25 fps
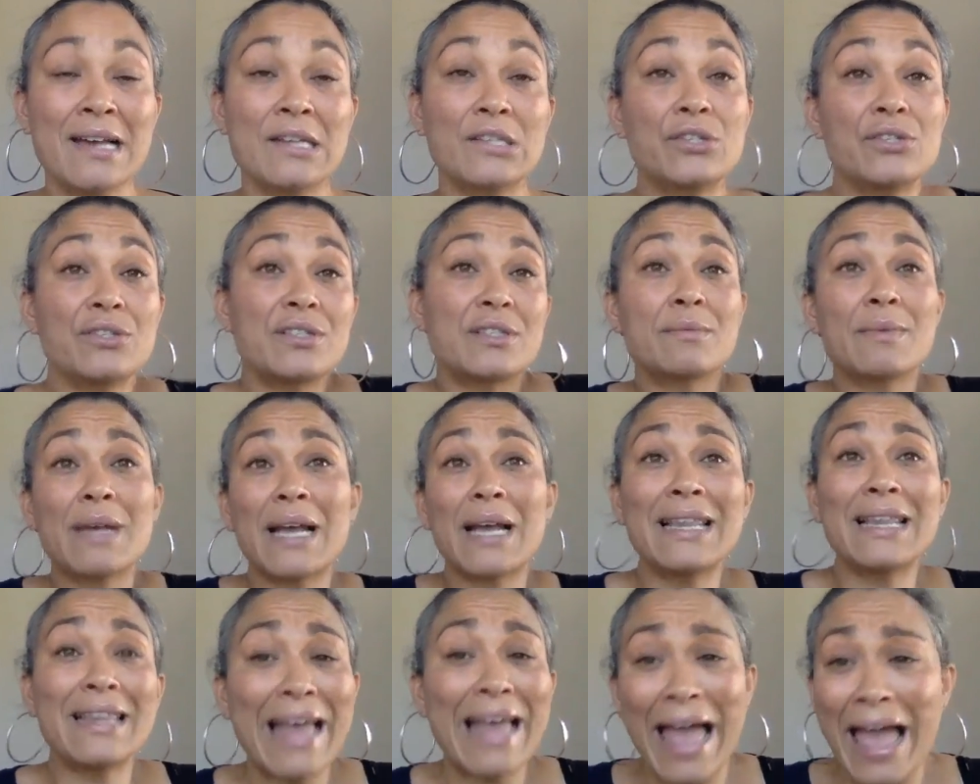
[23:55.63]
Do some
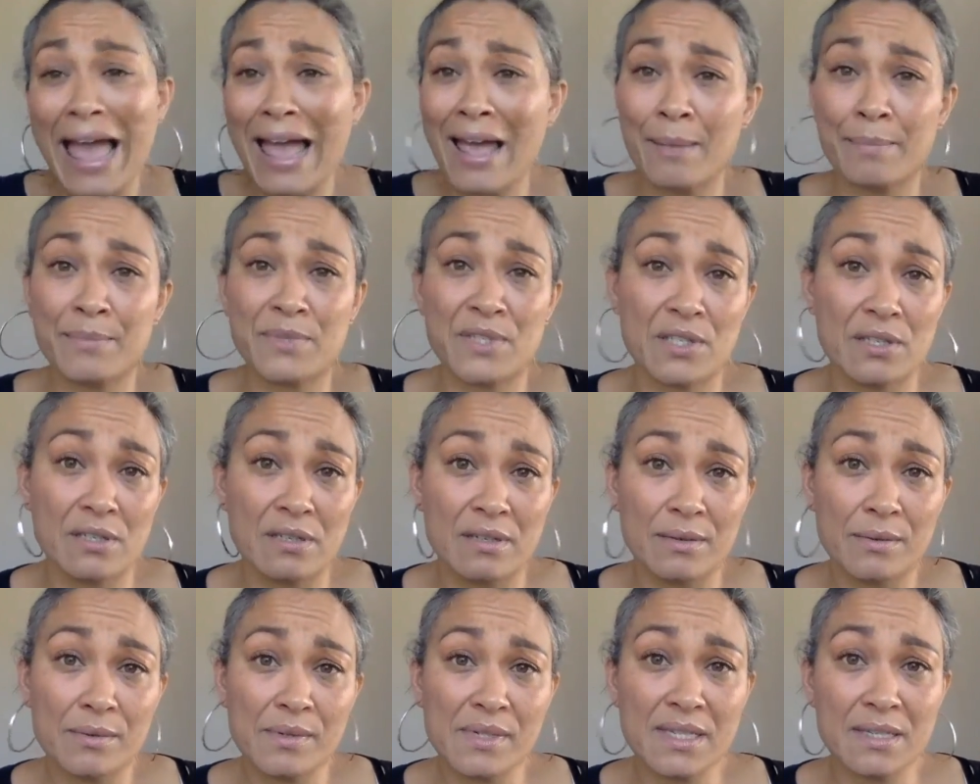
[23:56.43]
collabs
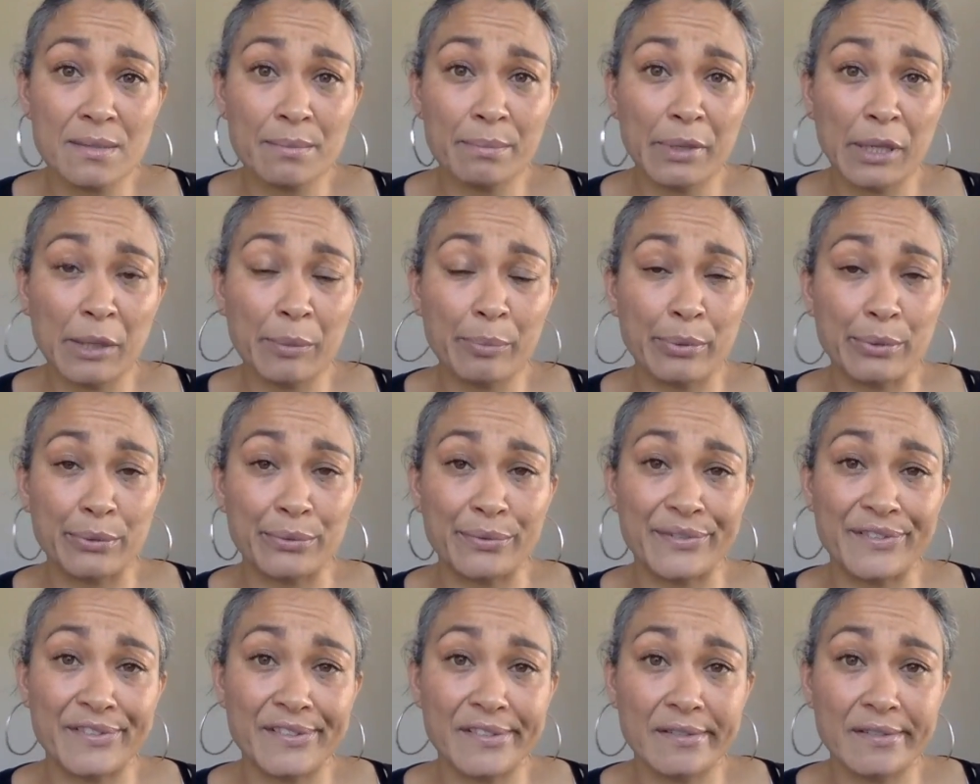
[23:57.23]
with some peoples.